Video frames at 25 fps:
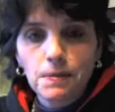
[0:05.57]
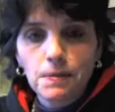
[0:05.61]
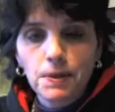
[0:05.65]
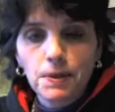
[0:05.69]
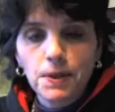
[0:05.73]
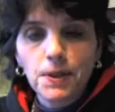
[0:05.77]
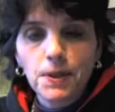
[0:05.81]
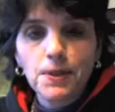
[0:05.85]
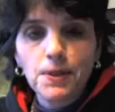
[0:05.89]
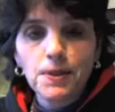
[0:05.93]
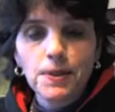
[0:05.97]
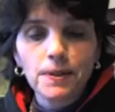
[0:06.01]

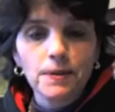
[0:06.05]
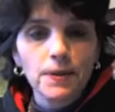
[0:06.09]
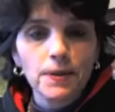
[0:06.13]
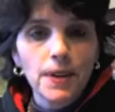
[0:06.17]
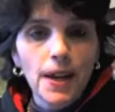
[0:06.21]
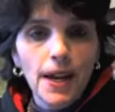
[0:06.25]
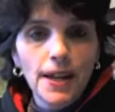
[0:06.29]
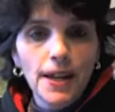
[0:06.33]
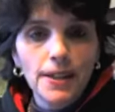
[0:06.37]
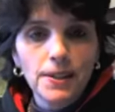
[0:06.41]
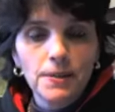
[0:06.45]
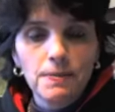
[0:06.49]
producer of
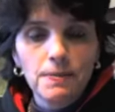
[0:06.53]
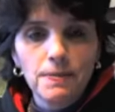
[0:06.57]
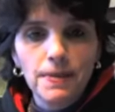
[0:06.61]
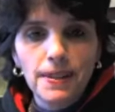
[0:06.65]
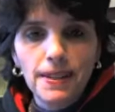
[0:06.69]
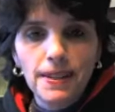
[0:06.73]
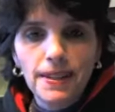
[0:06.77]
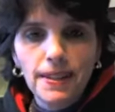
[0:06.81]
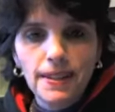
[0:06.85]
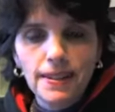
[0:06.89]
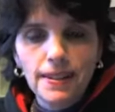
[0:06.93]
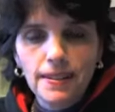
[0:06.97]
Guidance
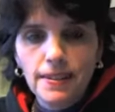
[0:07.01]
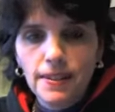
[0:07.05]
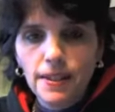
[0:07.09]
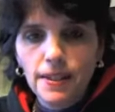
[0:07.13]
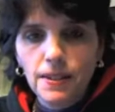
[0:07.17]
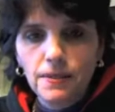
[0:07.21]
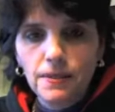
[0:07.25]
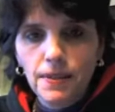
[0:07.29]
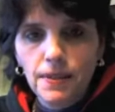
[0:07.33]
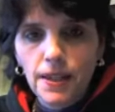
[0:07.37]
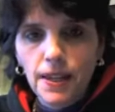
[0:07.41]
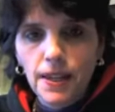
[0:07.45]
Media
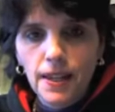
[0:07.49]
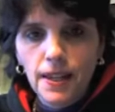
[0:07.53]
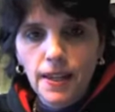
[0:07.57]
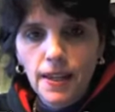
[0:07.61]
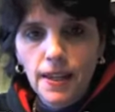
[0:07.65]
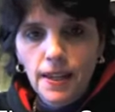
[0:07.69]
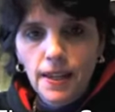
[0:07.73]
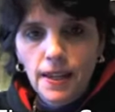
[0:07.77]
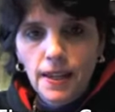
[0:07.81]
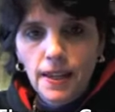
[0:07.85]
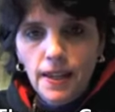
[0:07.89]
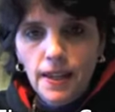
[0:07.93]
TV.
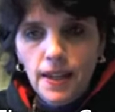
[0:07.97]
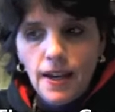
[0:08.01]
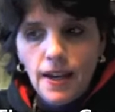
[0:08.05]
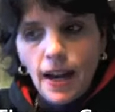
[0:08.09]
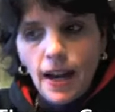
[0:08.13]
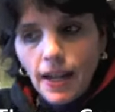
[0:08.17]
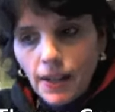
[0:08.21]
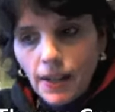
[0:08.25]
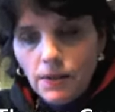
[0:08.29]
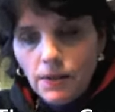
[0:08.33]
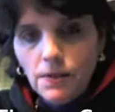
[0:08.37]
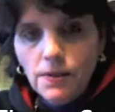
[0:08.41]

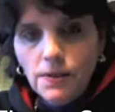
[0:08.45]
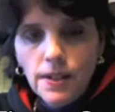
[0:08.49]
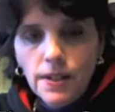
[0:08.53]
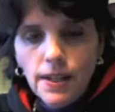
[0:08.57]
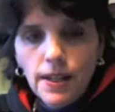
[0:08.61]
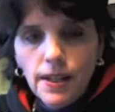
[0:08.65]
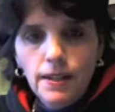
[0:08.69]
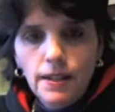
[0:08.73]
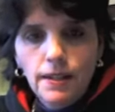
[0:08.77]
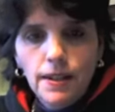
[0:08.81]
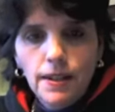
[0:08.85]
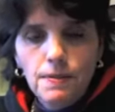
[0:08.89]
I don't send
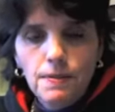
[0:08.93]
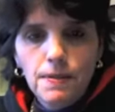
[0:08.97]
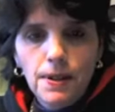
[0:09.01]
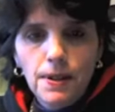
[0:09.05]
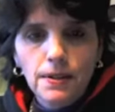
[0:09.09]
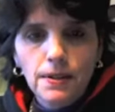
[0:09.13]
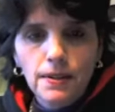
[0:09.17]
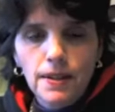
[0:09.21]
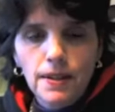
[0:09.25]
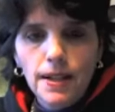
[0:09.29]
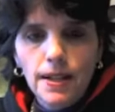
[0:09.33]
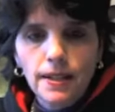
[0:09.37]
out
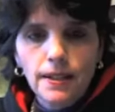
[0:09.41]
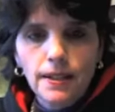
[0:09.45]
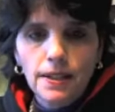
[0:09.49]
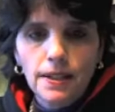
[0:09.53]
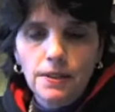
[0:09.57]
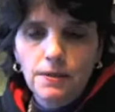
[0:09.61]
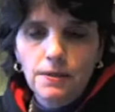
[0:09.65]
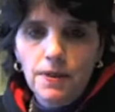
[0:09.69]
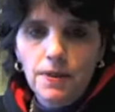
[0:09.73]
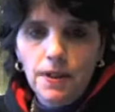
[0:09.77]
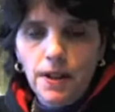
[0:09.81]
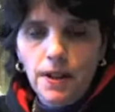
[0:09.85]
emails like this
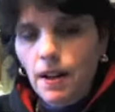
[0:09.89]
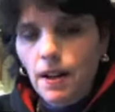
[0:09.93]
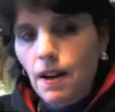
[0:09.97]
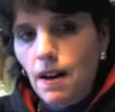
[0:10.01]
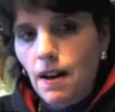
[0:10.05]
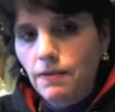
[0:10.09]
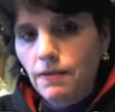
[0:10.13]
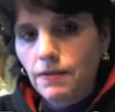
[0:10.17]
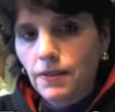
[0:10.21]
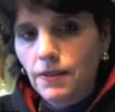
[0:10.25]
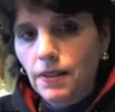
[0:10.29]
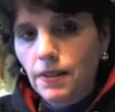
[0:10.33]
very
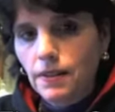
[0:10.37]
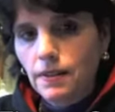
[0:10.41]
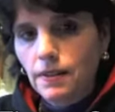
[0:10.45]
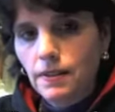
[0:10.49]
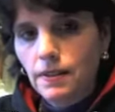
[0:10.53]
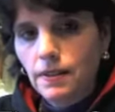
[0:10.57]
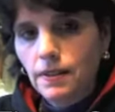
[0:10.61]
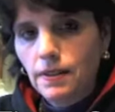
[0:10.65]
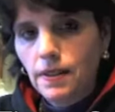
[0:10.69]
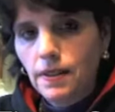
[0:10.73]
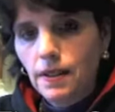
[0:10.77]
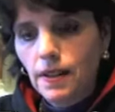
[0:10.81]
often,
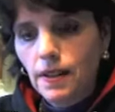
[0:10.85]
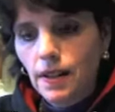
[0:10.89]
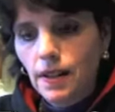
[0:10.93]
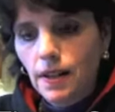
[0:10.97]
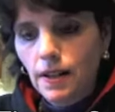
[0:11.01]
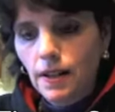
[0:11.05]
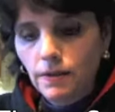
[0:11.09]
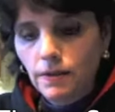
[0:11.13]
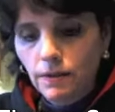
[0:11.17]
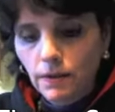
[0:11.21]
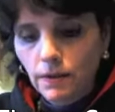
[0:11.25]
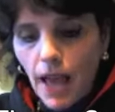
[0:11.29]

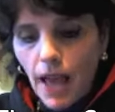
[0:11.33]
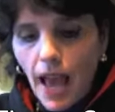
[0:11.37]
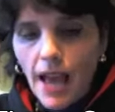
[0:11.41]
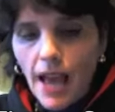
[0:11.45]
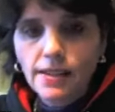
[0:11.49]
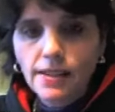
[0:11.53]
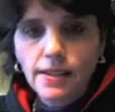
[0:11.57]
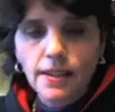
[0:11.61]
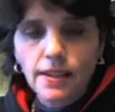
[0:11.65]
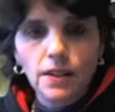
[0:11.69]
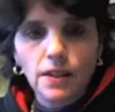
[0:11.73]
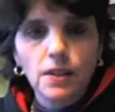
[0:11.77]
uh,
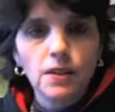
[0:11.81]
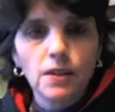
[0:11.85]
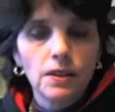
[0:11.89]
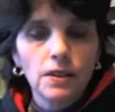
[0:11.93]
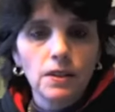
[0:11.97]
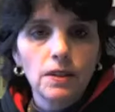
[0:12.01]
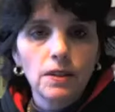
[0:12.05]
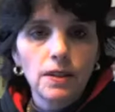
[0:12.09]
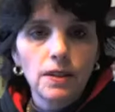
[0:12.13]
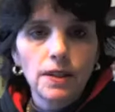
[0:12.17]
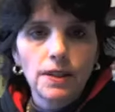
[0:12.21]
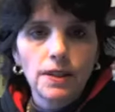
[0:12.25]
asking you to
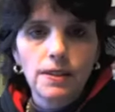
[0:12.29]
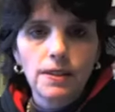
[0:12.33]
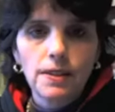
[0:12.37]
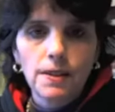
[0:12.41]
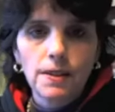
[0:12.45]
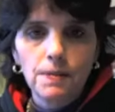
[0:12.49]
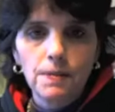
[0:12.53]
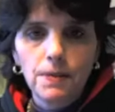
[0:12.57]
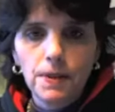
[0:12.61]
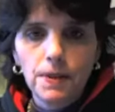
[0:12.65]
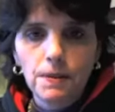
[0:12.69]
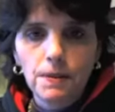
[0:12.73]
look at
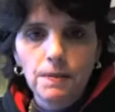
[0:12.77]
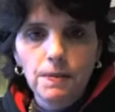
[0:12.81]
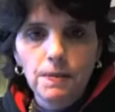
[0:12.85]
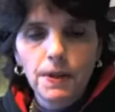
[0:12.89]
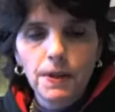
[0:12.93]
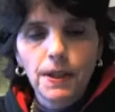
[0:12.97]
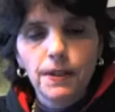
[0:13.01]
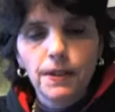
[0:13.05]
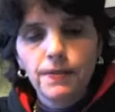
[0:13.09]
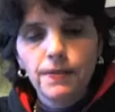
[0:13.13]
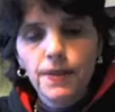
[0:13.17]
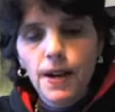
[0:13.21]
something,
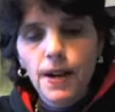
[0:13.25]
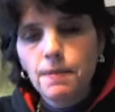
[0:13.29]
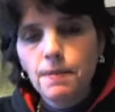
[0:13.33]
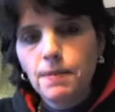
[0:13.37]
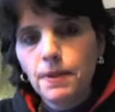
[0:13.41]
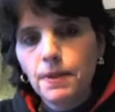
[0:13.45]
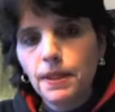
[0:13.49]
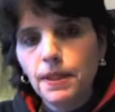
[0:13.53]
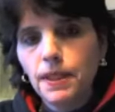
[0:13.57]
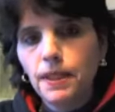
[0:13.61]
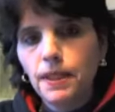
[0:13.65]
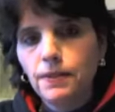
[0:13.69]
but if I
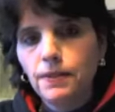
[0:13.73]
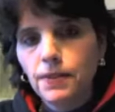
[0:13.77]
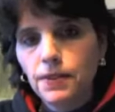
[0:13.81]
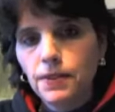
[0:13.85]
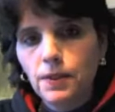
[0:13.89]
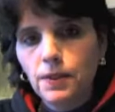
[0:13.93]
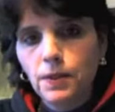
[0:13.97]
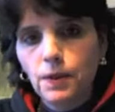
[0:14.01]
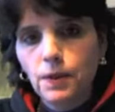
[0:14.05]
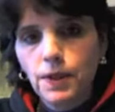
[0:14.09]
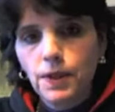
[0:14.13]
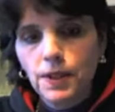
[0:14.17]
believe it's
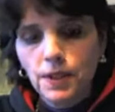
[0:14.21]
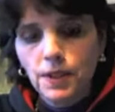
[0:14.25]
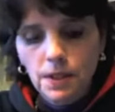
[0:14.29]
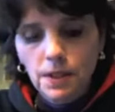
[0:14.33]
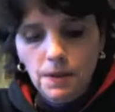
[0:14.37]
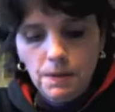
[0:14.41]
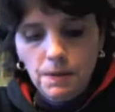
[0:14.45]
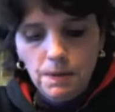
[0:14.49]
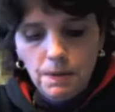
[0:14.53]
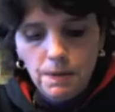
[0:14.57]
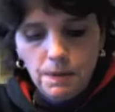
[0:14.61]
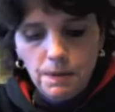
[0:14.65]
going to
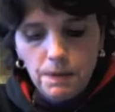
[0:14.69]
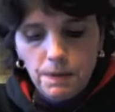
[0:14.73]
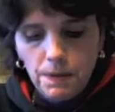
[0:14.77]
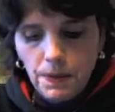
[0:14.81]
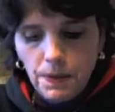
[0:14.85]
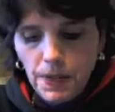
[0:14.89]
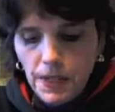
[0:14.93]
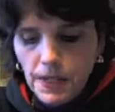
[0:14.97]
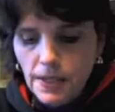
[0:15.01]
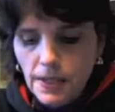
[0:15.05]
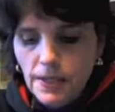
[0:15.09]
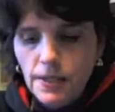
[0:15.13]

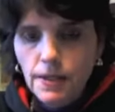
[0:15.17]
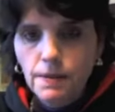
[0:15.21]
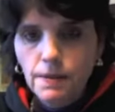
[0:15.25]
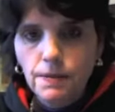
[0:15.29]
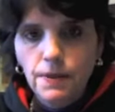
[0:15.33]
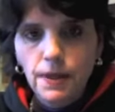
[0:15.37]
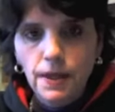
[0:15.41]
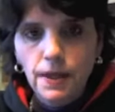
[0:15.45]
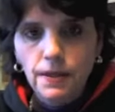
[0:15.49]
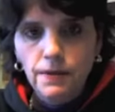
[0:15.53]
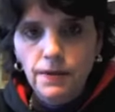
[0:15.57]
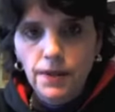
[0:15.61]
be
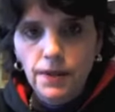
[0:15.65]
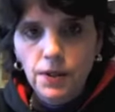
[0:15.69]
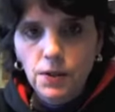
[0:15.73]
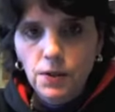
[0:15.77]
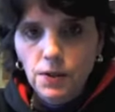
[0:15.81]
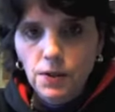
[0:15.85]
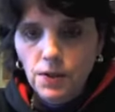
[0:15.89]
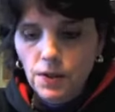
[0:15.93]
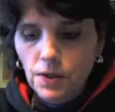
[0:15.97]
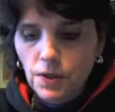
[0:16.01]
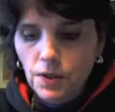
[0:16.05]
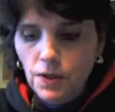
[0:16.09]
something of
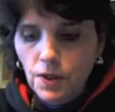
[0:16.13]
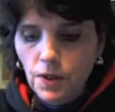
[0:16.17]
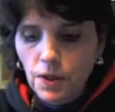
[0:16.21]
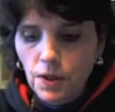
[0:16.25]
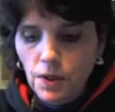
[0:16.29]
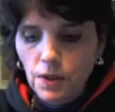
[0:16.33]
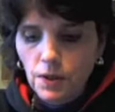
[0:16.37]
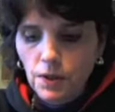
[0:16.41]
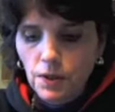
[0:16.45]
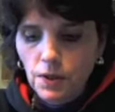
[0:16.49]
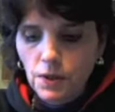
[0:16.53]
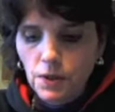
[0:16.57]
interest to
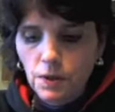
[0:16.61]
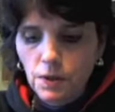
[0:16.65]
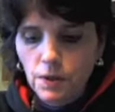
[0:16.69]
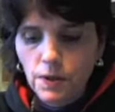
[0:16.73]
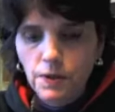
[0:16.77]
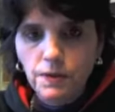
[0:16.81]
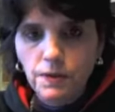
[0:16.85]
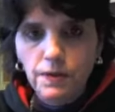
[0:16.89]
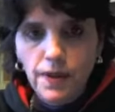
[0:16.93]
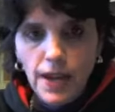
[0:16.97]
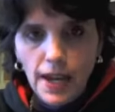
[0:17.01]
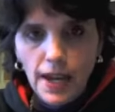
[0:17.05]
you to
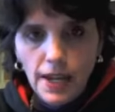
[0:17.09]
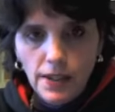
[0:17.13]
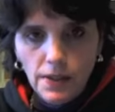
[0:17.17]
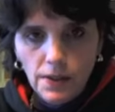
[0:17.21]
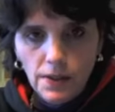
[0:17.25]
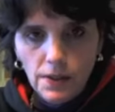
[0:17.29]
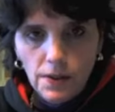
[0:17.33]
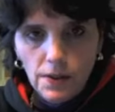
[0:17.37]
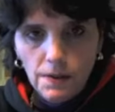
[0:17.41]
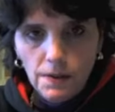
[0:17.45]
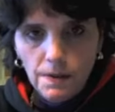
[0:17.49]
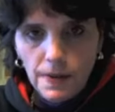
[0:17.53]

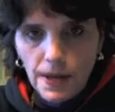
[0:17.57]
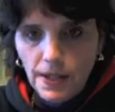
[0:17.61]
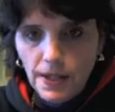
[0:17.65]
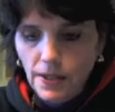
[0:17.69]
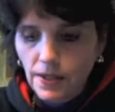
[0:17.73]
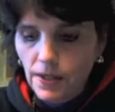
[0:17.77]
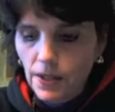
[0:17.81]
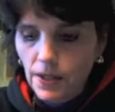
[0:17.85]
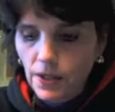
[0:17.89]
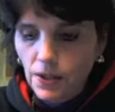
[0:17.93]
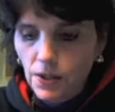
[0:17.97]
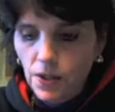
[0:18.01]
advance your
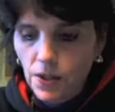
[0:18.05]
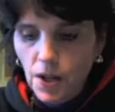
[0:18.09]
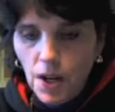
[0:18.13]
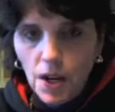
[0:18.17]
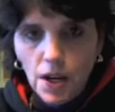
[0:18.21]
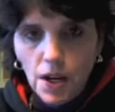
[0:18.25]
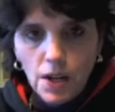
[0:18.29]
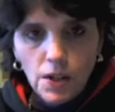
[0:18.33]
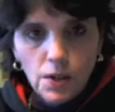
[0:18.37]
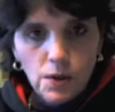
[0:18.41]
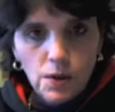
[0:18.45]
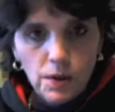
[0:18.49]
message,
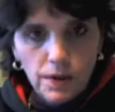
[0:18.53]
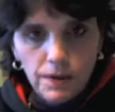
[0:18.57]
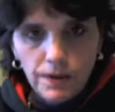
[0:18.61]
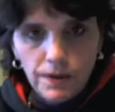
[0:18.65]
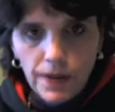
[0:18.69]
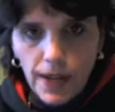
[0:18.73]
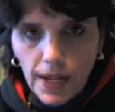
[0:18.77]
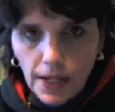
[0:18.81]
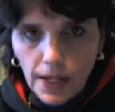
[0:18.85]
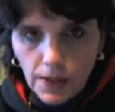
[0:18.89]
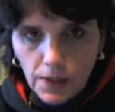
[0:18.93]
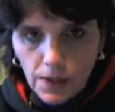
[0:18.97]
to
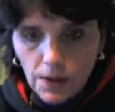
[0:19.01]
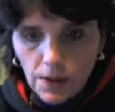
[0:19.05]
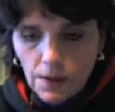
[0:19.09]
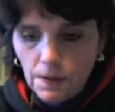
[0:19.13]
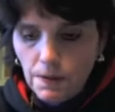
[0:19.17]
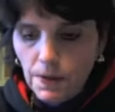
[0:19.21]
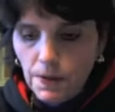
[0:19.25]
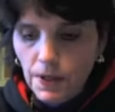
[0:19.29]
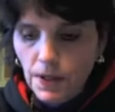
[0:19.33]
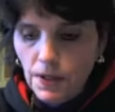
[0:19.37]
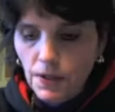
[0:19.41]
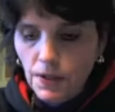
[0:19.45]
advance your
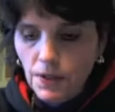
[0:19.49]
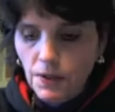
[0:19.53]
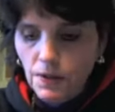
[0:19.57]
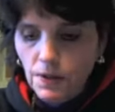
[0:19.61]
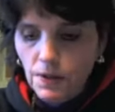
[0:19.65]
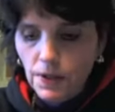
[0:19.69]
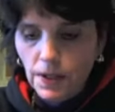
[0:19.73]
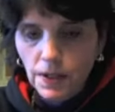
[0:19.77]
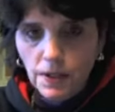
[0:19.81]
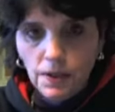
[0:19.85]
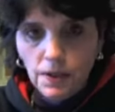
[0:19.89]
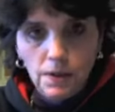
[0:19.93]

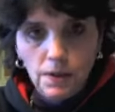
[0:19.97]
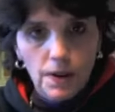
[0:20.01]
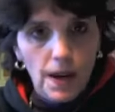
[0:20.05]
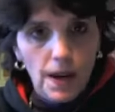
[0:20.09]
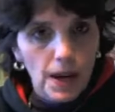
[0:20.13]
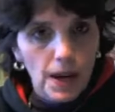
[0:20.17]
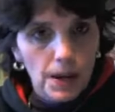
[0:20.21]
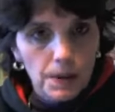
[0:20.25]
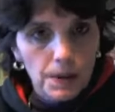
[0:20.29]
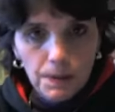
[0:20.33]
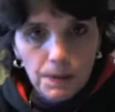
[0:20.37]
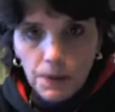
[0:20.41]
ministry, to
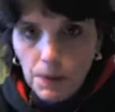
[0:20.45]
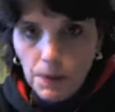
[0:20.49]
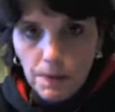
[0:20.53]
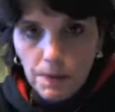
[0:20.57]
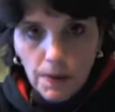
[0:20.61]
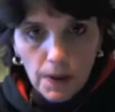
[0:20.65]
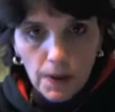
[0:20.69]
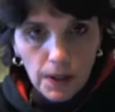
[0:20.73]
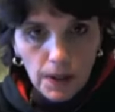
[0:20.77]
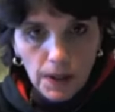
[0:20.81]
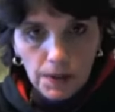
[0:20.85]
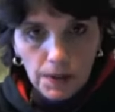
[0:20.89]
help your
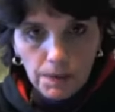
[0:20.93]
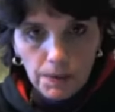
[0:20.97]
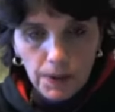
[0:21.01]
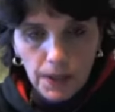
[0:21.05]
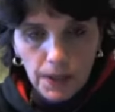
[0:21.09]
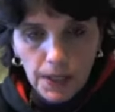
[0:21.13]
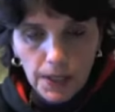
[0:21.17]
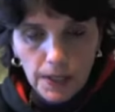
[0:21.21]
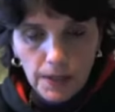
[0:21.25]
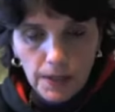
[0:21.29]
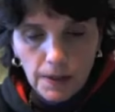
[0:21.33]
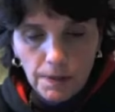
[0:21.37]

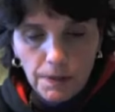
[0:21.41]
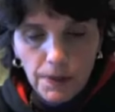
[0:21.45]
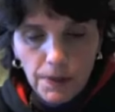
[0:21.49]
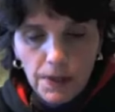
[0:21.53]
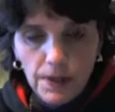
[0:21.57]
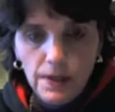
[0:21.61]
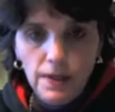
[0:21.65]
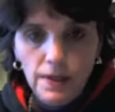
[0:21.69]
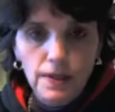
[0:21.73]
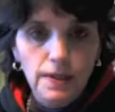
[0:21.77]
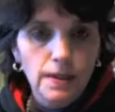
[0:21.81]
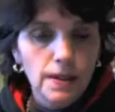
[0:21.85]
marketplace
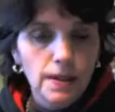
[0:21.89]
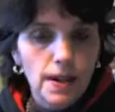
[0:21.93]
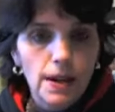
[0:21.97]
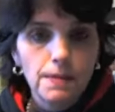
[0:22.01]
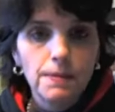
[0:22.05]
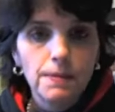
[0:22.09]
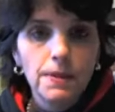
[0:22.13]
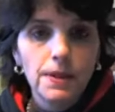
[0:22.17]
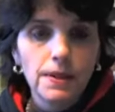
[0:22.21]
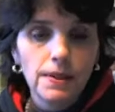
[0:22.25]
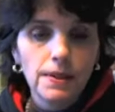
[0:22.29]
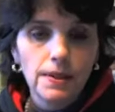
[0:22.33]
business, I'm
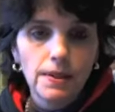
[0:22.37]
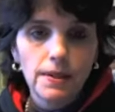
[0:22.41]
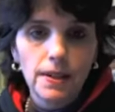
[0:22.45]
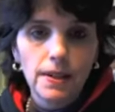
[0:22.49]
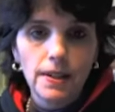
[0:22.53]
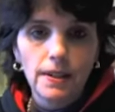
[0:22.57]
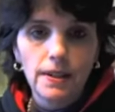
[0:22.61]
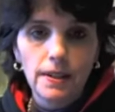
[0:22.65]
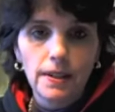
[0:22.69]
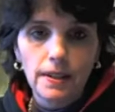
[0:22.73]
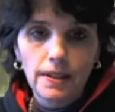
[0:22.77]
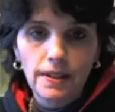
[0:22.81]
going to
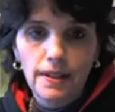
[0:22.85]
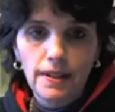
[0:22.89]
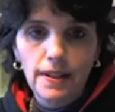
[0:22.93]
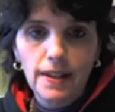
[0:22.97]
send it.